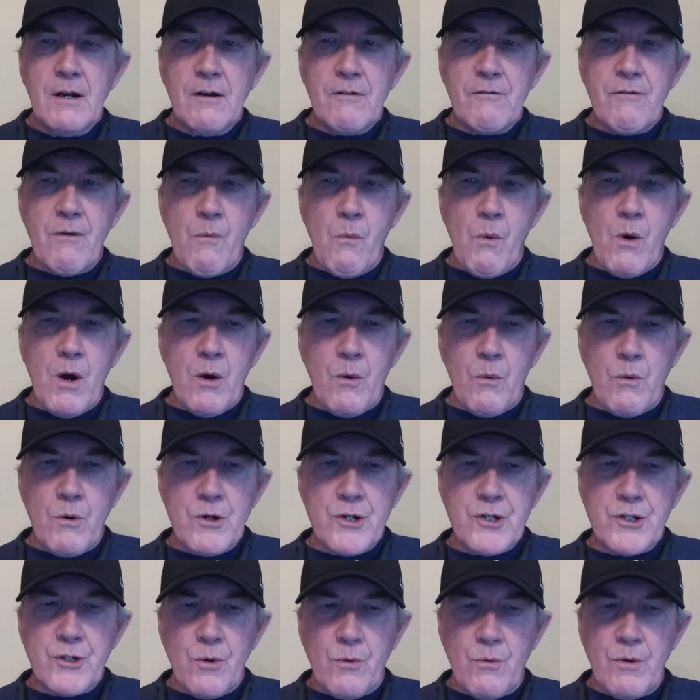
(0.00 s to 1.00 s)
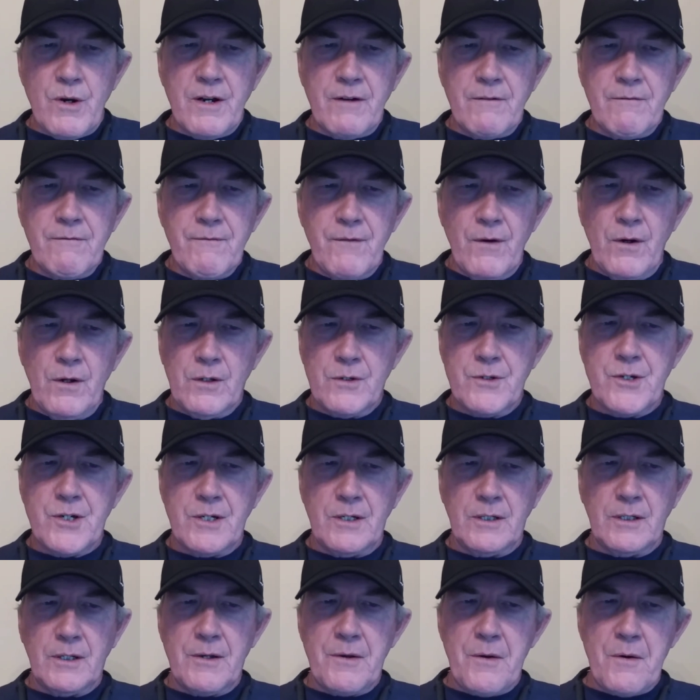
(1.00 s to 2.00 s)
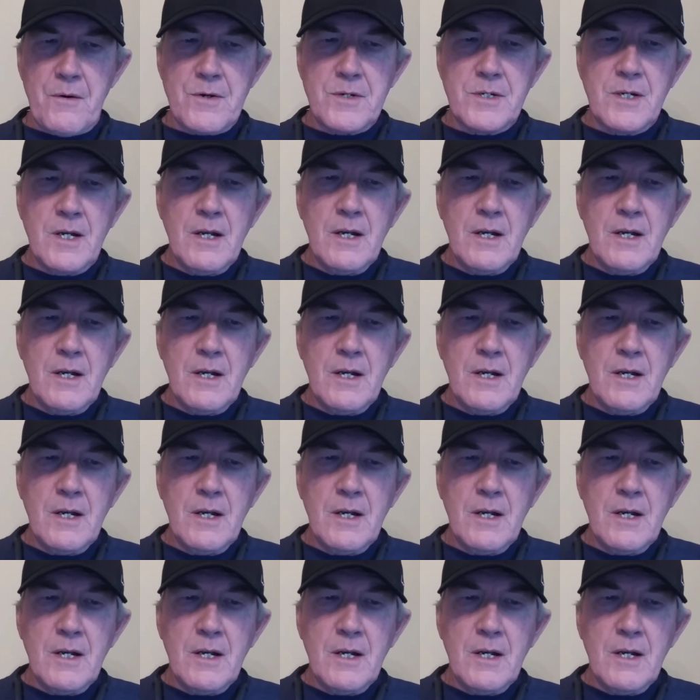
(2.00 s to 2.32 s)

from where we're storing full cylinders.